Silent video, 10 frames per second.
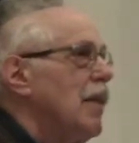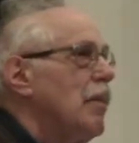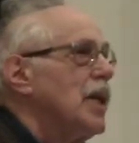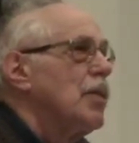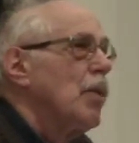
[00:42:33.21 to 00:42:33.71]

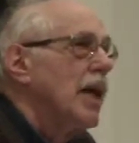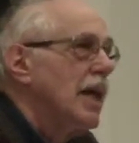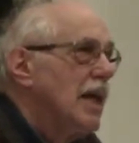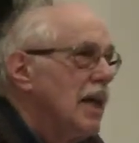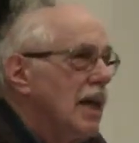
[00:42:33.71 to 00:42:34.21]

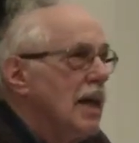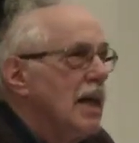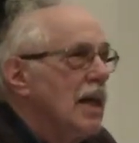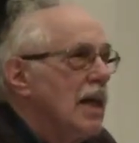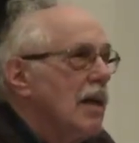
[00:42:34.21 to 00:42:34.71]
between
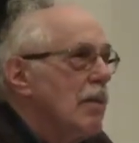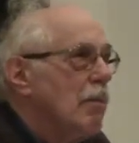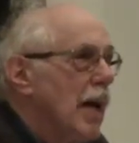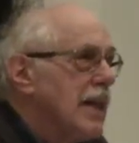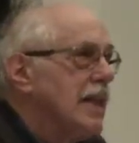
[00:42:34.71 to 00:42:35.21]

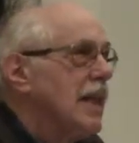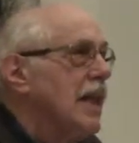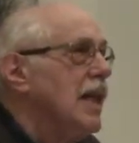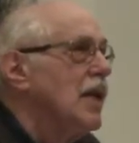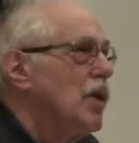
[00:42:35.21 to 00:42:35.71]

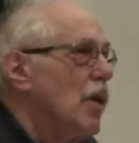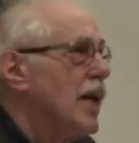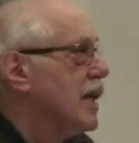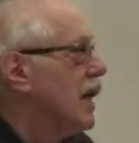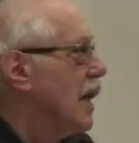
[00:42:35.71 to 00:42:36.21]
Mexican,
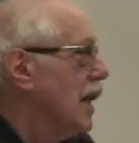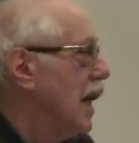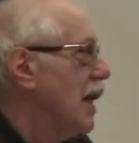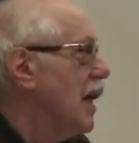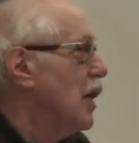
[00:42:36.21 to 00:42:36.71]
US, and
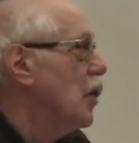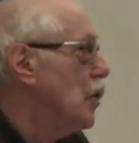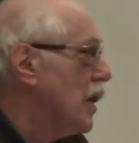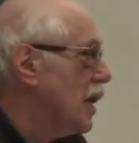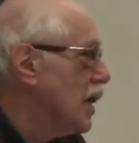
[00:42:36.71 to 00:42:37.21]
Canadian
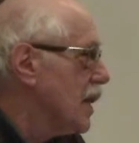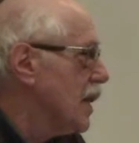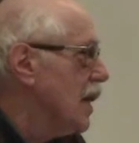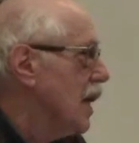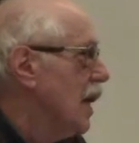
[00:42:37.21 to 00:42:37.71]

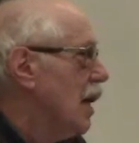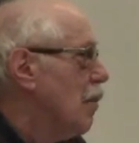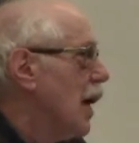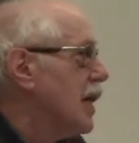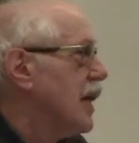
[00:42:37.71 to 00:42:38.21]
unionists,
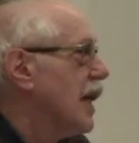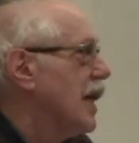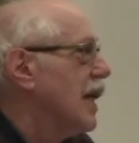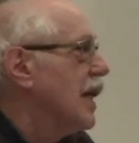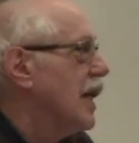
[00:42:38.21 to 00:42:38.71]

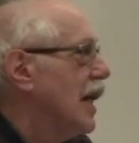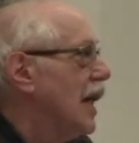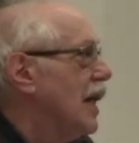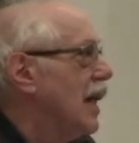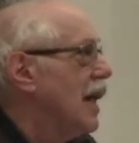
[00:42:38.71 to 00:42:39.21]
Mexican and
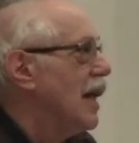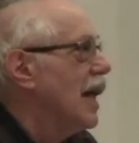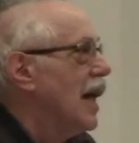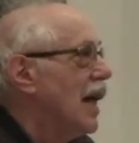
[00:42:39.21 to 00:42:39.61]
Canadian